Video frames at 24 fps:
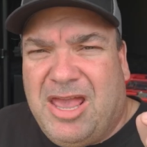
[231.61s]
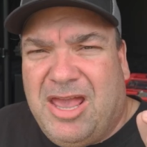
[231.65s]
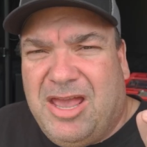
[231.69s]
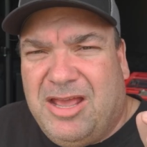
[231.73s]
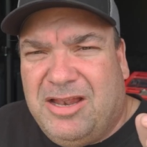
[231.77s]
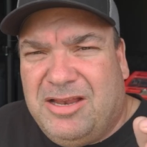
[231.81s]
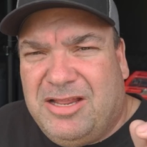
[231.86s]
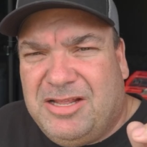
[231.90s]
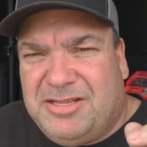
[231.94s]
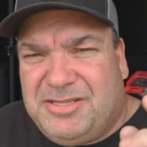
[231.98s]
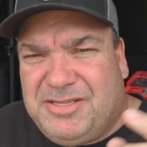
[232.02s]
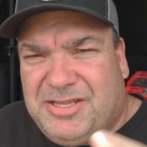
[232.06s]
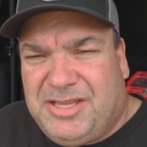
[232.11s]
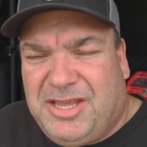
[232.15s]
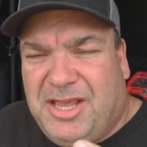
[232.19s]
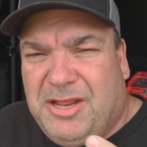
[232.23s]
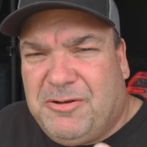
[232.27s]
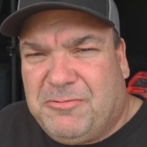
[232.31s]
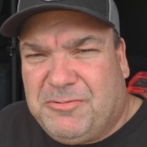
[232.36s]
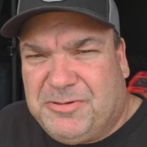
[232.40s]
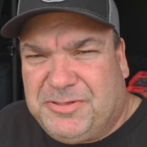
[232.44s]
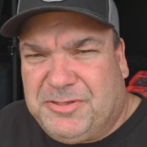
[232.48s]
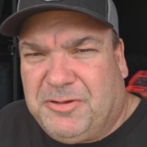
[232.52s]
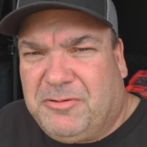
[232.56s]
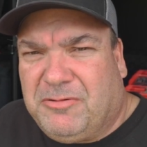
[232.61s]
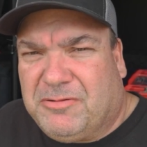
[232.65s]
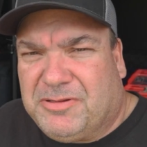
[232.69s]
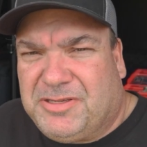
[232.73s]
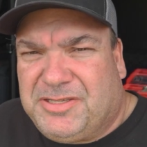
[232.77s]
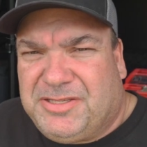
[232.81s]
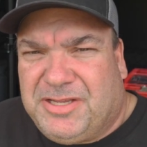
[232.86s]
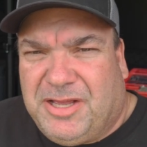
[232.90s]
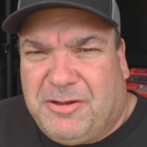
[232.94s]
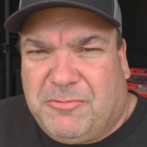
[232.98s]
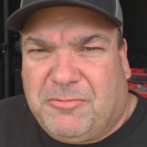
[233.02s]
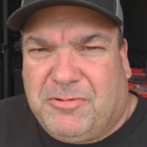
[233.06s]
And it's the end
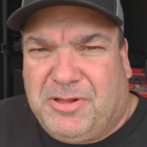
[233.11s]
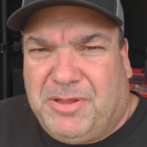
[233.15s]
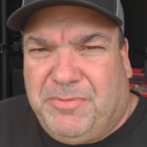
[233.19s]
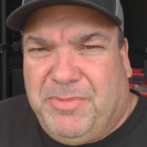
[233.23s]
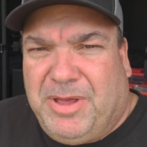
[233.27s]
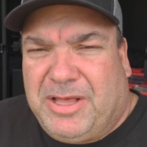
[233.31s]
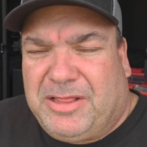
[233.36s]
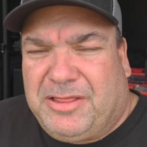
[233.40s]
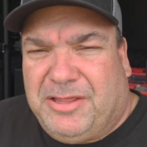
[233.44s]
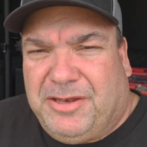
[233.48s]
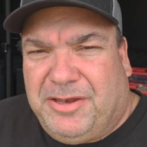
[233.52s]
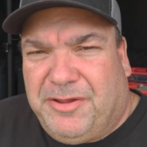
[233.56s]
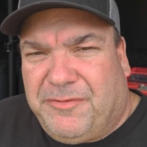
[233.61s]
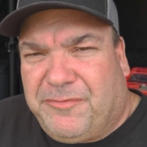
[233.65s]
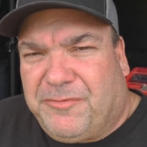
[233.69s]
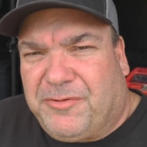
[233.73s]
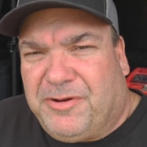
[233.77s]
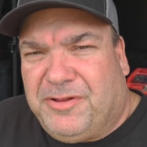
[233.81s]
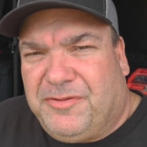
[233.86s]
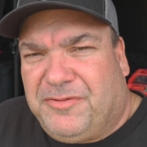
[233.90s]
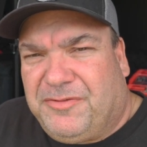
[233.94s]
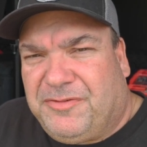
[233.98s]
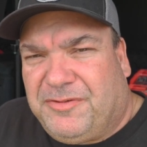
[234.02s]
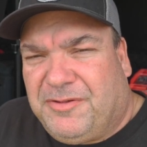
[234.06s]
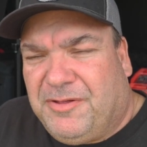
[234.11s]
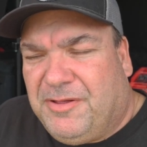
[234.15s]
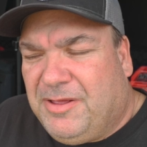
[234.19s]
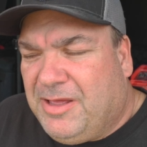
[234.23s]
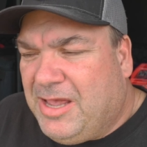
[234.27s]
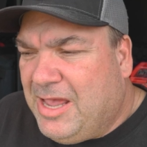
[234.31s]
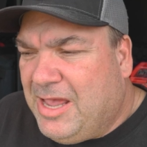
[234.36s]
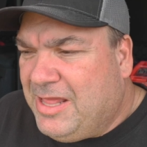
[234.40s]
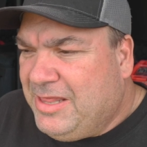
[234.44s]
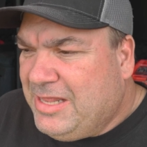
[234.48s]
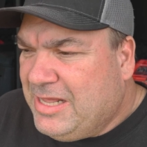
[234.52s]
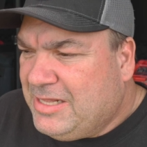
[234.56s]
results that really make the difference.
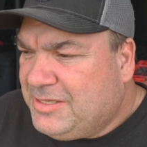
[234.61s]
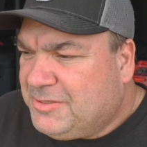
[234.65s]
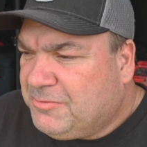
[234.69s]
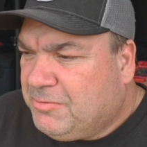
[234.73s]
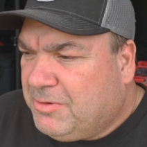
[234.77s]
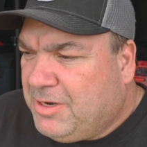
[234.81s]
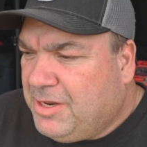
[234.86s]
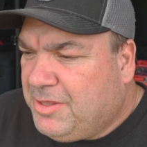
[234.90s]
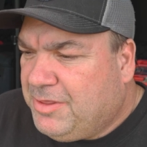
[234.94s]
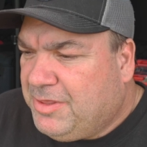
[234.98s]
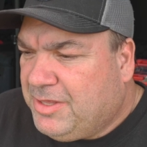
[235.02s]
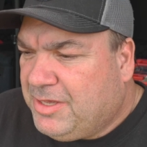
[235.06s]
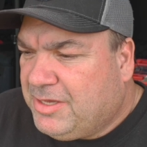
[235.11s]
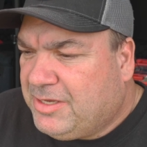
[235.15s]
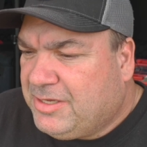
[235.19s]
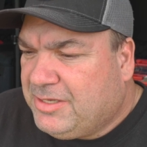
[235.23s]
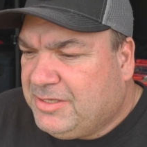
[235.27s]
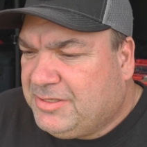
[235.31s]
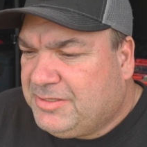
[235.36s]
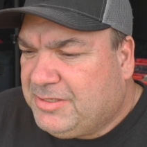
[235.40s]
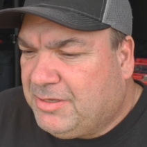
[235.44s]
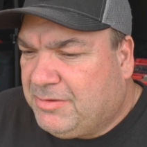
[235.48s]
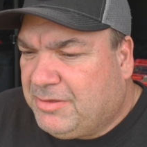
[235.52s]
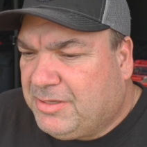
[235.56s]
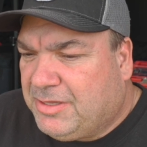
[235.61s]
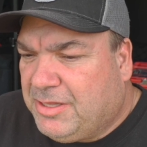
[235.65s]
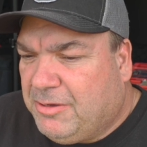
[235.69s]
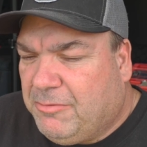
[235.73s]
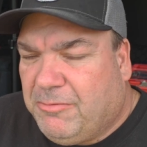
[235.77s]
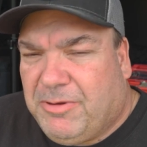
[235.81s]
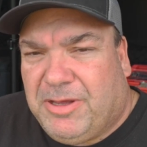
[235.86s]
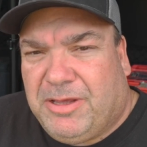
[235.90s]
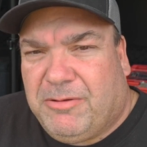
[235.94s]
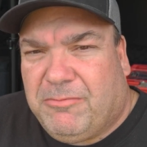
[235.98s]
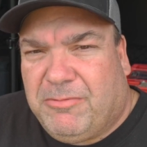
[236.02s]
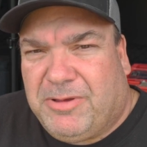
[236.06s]
And that's what I think is something
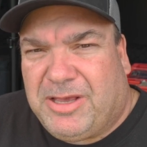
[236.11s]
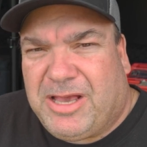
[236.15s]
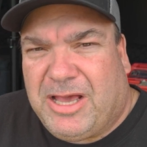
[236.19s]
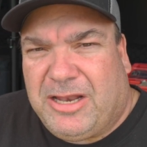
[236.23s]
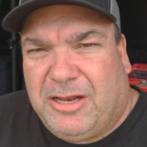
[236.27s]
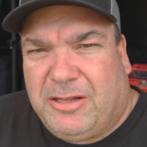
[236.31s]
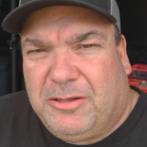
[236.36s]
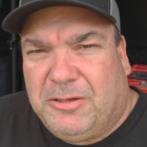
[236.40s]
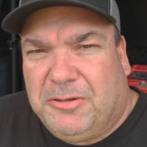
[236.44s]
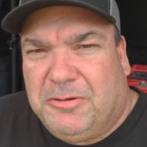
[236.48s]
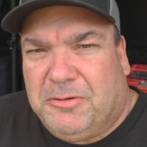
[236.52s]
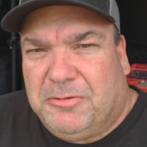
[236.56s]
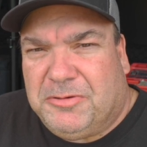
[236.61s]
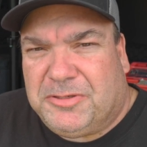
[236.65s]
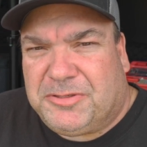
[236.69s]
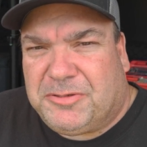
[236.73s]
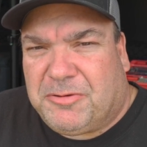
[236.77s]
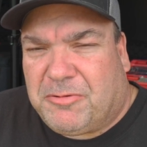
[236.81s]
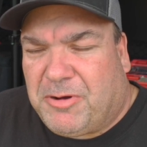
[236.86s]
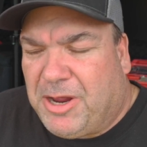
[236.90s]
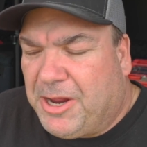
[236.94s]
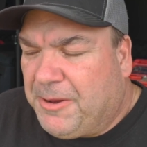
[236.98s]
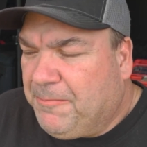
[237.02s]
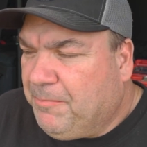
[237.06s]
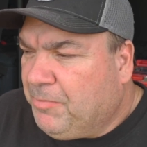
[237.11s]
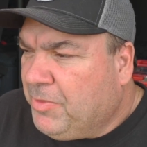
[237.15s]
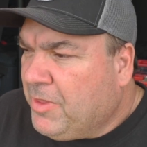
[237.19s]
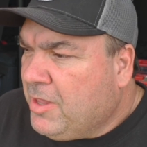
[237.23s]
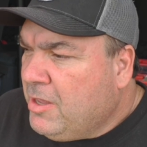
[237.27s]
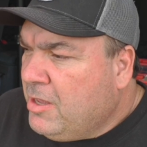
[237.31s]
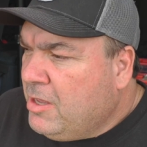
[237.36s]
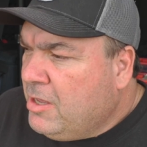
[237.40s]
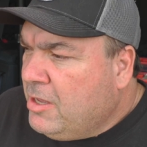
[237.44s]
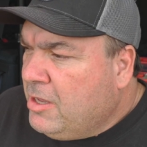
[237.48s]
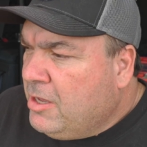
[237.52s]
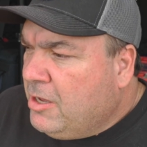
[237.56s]
that we kind of lose, right?
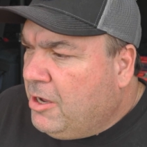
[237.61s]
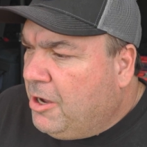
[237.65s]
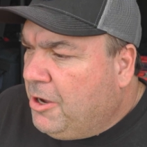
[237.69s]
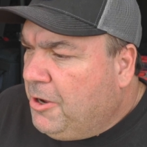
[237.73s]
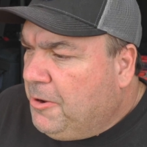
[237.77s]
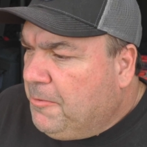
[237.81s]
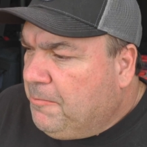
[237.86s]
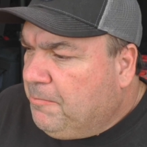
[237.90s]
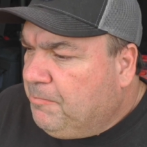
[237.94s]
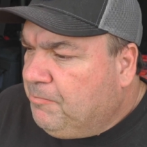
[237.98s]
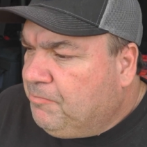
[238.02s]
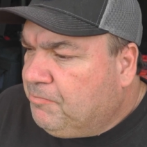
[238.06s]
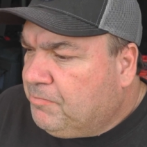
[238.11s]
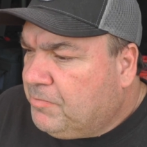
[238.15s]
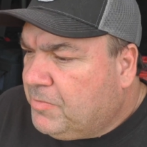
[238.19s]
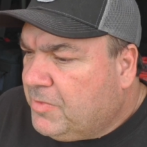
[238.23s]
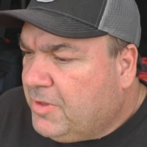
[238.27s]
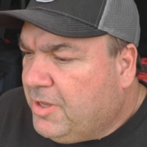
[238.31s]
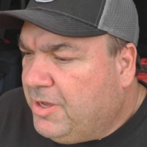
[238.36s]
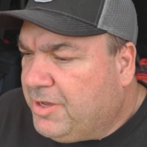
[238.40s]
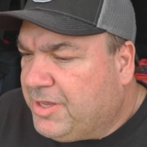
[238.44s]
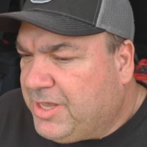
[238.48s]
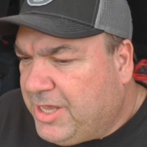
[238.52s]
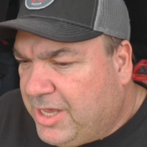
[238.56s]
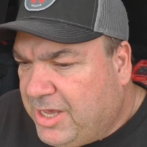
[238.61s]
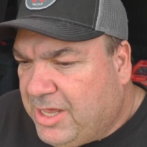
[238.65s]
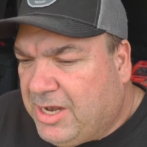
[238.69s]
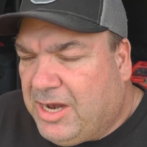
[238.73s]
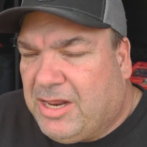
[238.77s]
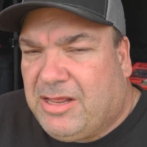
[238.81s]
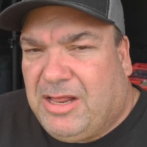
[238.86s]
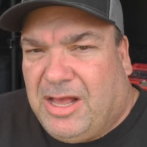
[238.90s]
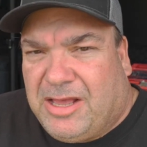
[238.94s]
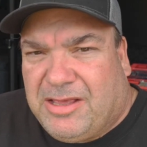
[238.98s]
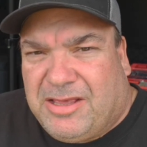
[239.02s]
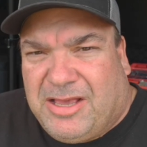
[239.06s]
Again,
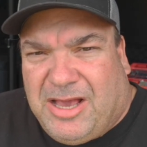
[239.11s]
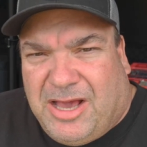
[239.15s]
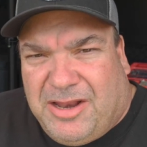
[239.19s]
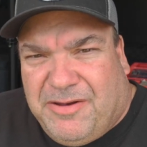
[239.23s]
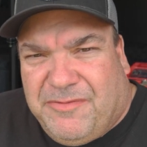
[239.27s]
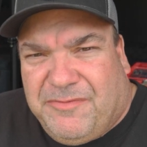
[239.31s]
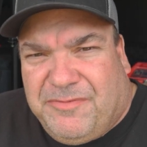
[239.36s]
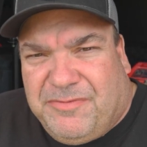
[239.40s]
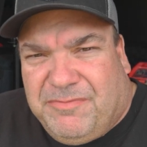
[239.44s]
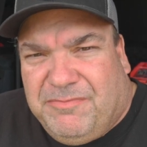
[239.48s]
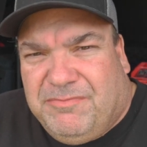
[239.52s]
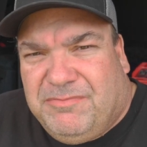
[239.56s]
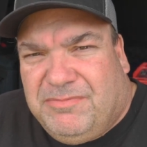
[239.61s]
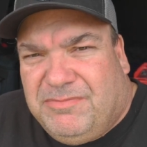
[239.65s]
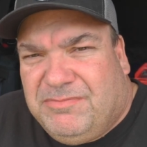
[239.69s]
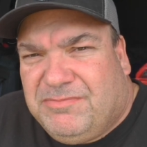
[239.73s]
I kind of